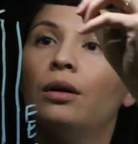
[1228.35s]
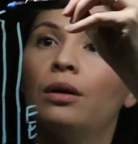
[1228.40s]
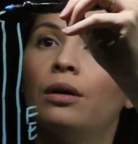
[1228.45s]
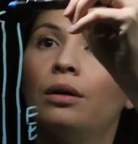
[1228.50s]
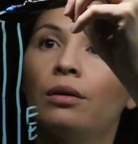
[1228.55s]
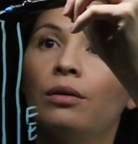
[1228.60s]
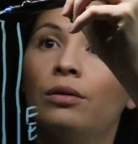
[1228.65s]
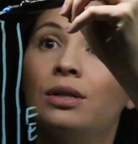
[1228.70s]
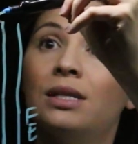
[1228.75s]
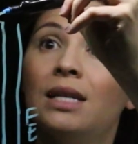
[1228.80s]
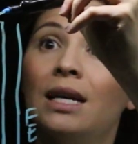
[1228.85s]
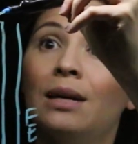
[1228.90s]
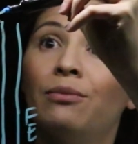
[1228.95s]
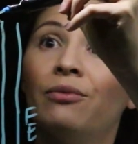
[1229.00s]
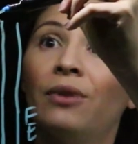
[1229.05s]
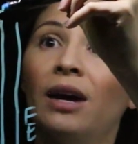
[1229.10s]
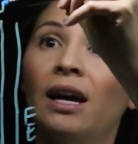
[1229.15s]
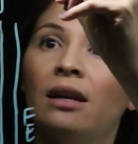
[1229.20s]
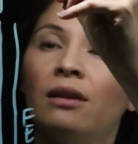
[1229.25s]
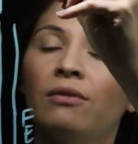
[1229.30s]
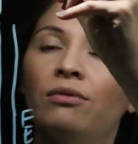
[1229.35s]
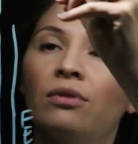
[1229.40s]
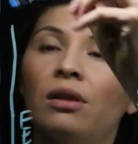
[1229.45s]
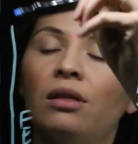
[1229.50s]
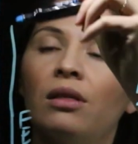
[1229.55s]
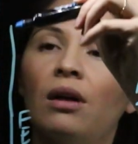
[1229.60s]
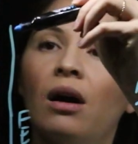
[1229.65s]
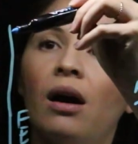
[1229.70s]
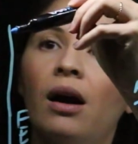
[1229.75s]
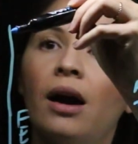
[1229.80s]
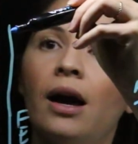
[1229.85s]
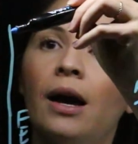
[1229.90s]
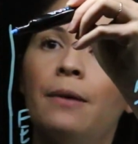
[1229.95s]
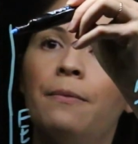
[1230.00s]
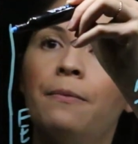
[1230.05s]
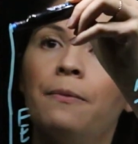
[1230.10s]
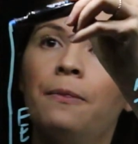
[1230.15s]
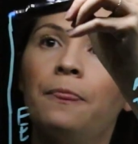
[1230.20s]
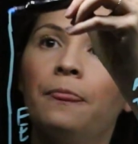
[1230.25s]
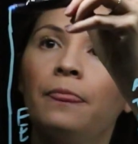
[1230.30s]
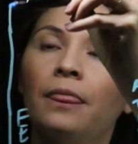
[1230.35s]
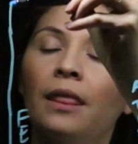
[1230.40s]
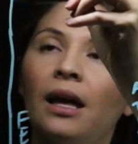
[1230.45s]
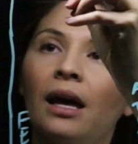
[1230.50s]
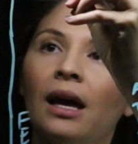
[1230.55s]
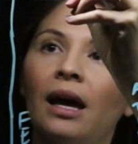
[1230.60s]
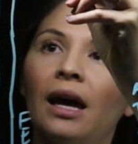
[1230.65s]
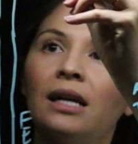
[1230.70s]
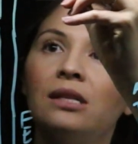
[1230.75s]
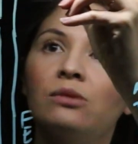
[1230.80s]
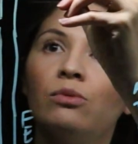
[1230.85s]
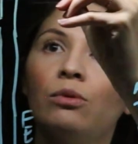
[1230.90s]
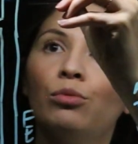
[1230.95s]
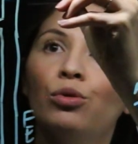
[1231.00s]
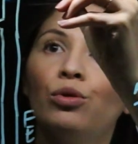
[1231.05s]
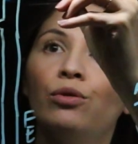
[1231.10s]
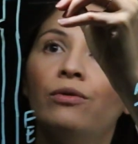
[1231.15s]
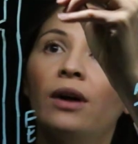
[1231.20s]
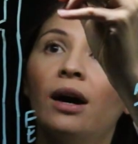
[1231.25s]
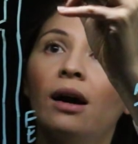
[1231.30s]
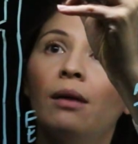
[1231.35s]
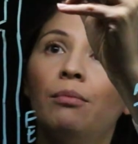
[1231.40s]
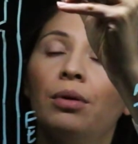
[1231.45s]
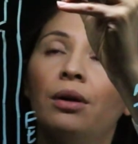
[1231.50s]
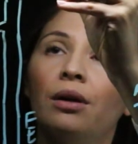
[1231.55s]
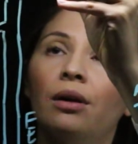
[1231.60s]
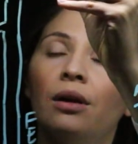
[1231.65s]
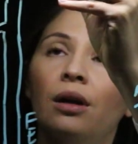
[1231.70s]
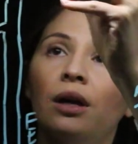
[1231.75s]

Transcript: or deep vein of the thigh. As we move up,